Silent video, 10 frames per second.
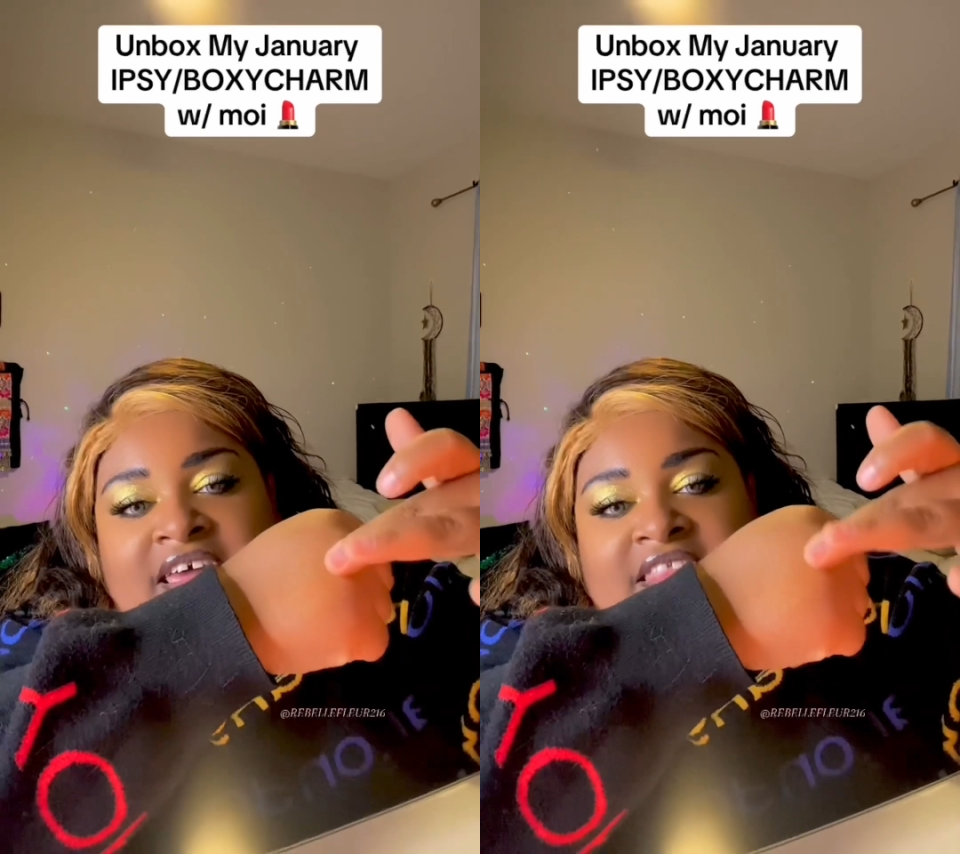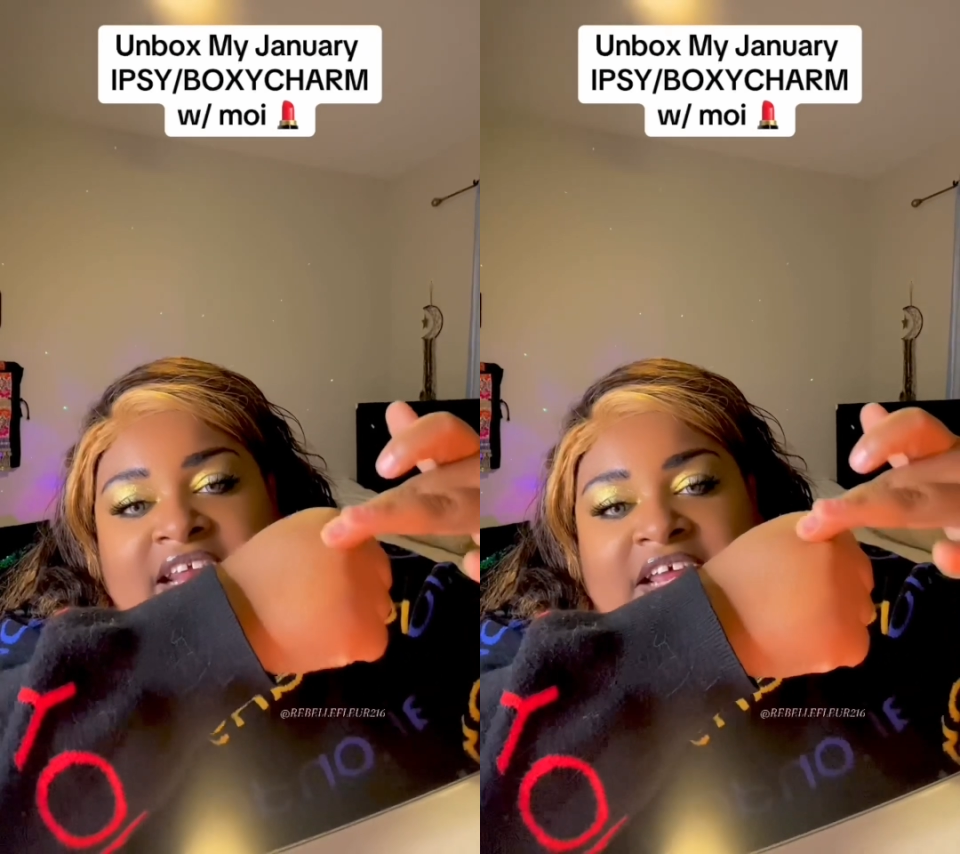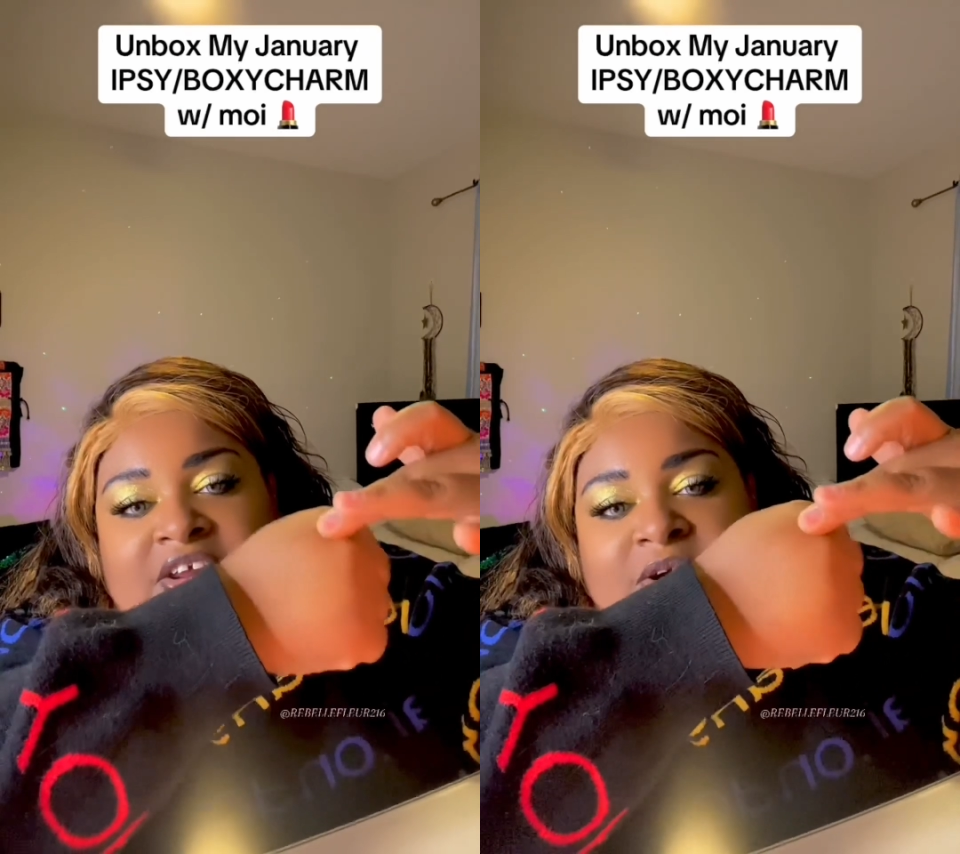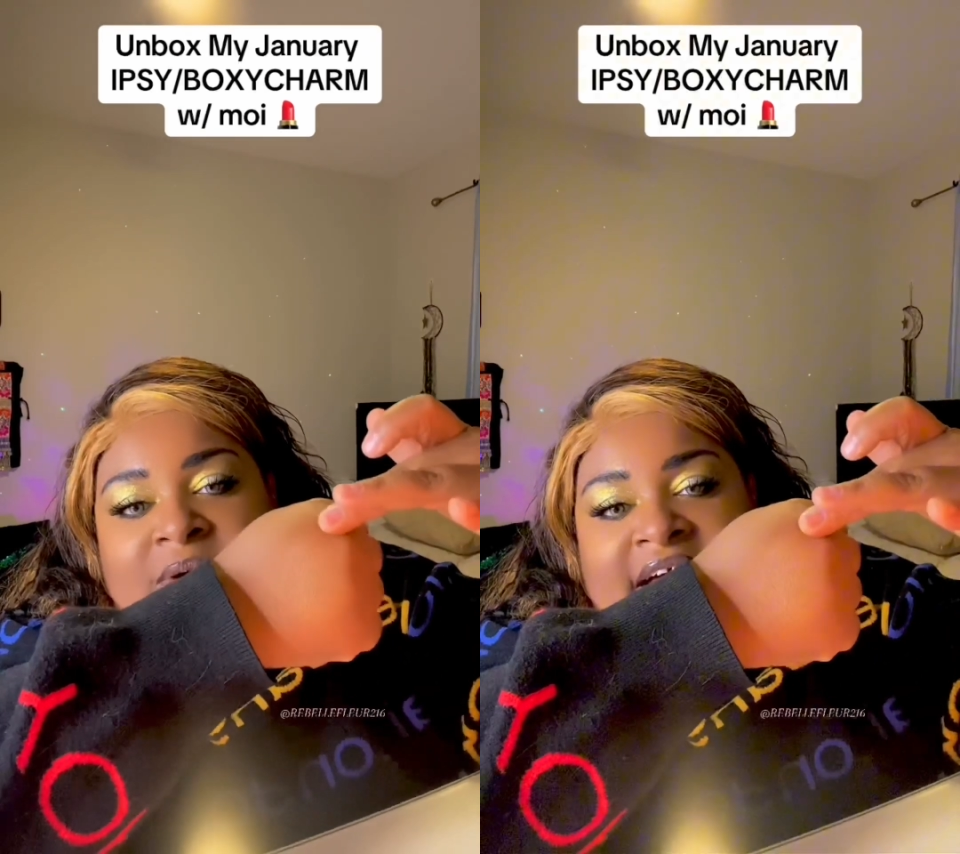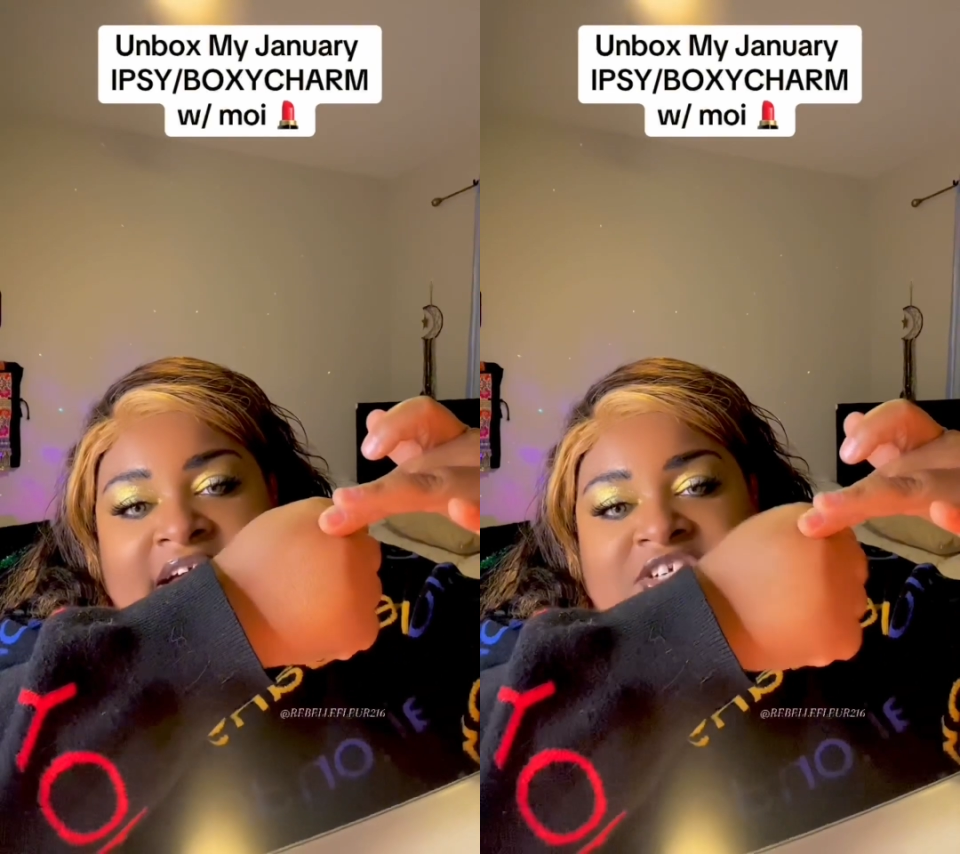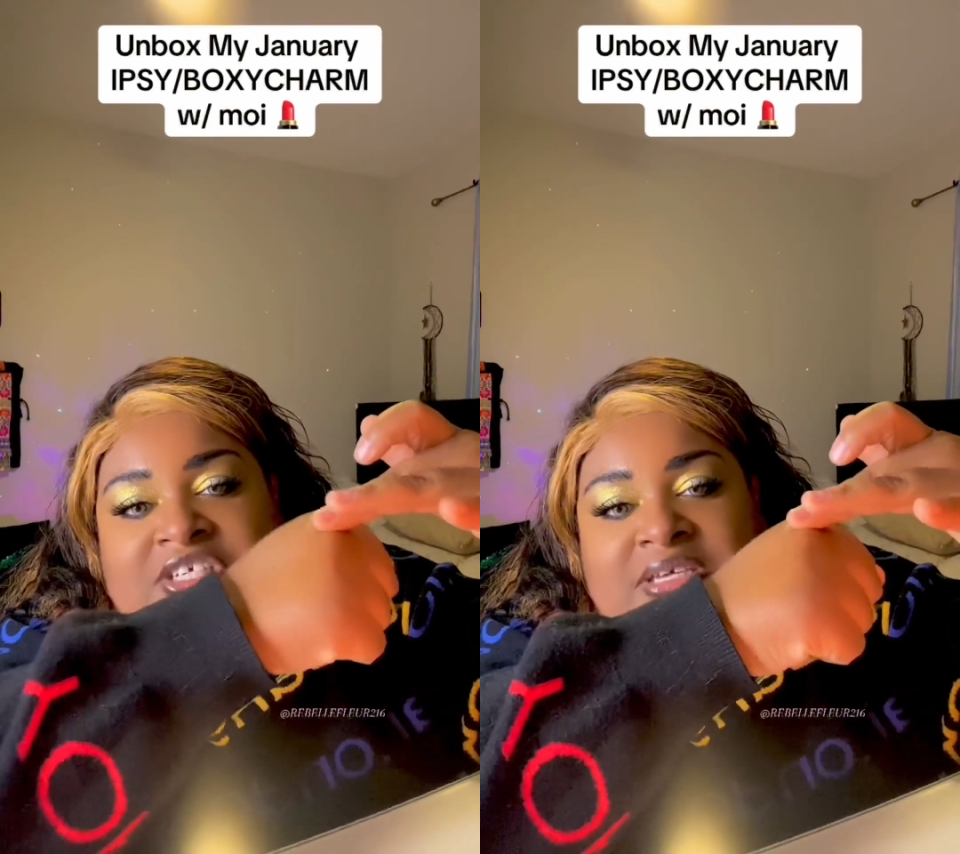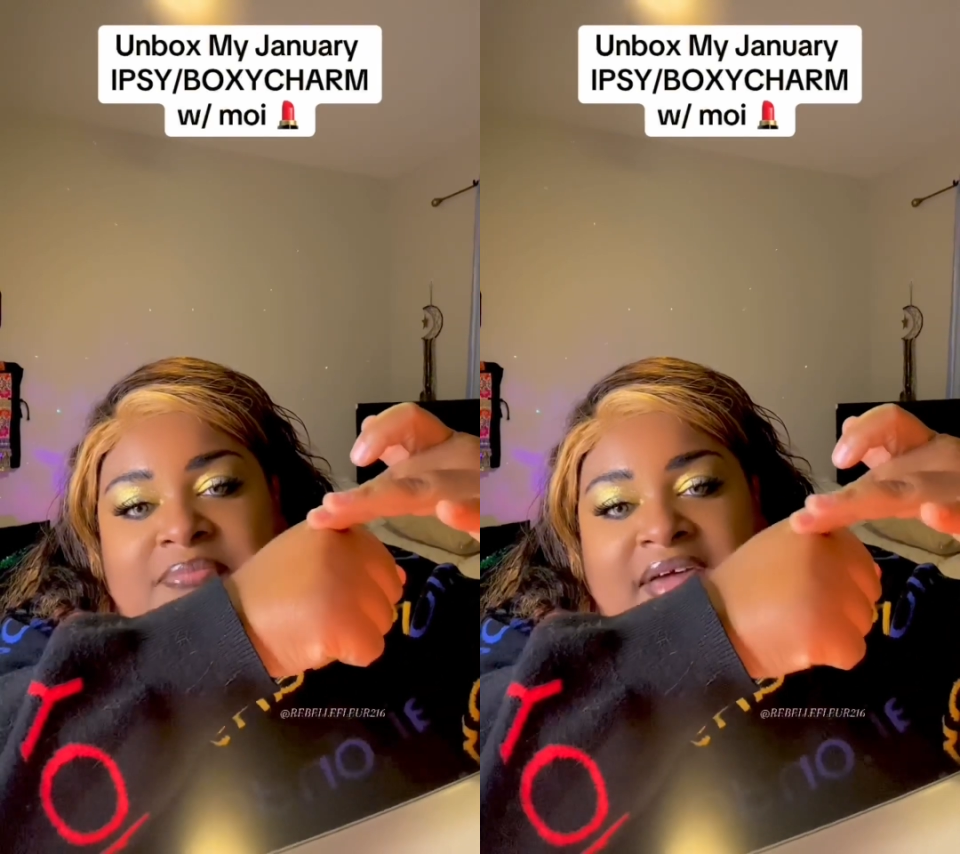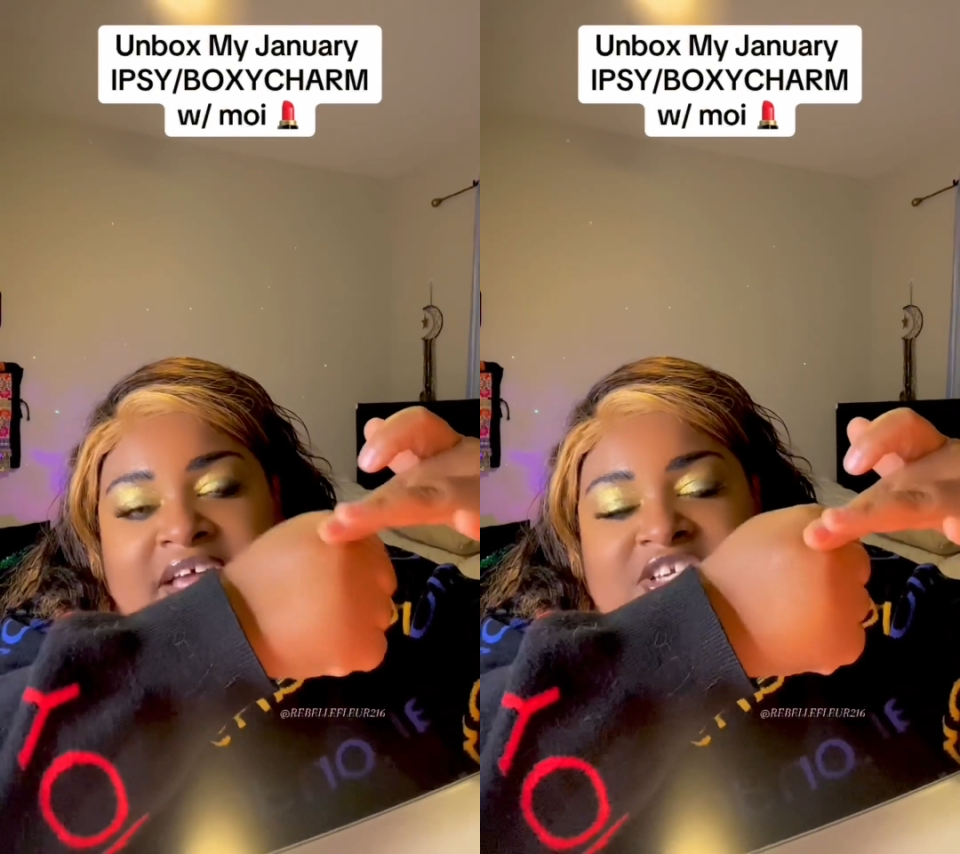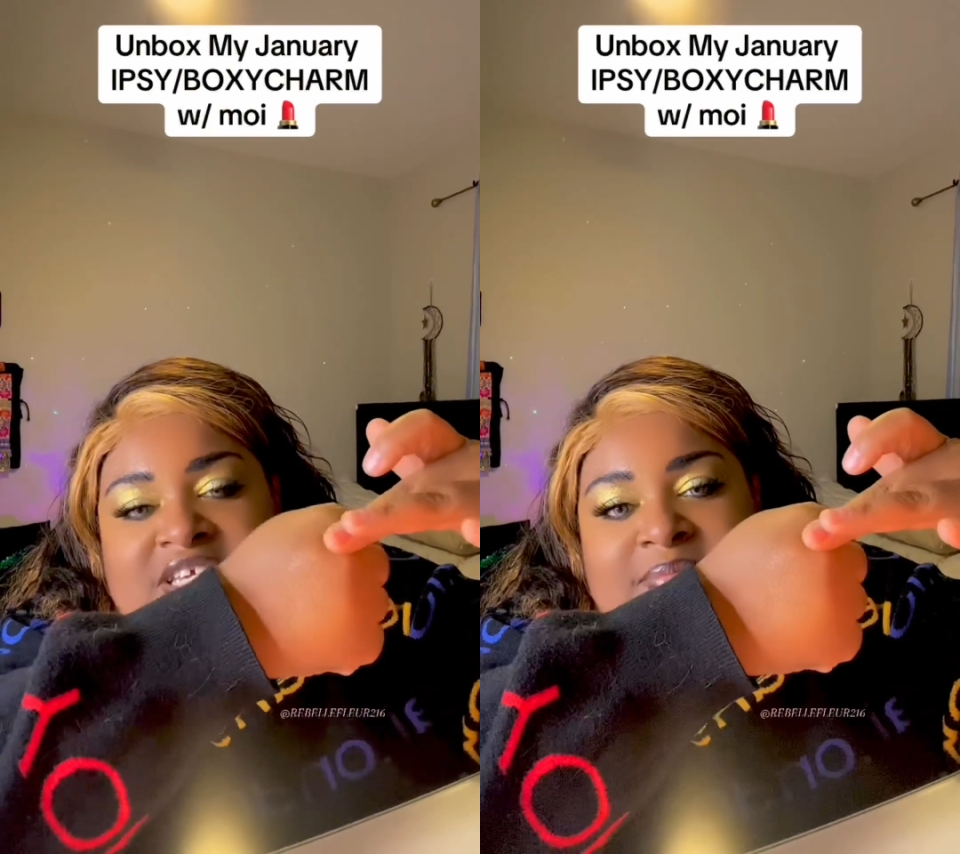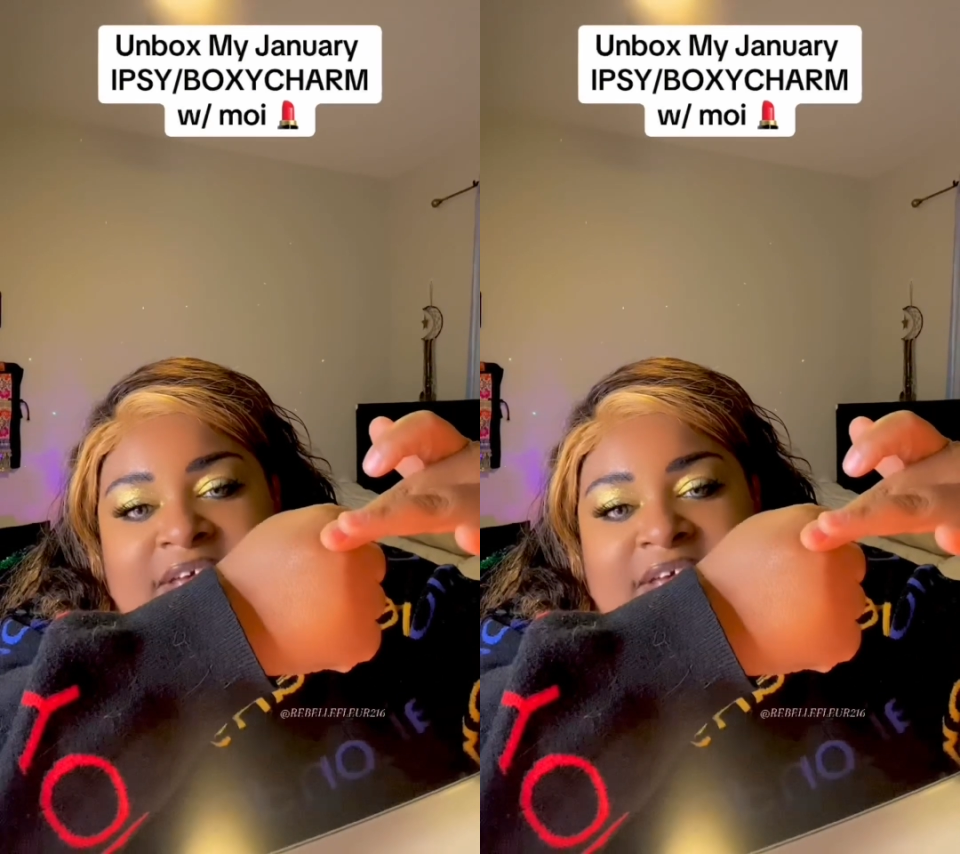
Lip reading: that I know actually matches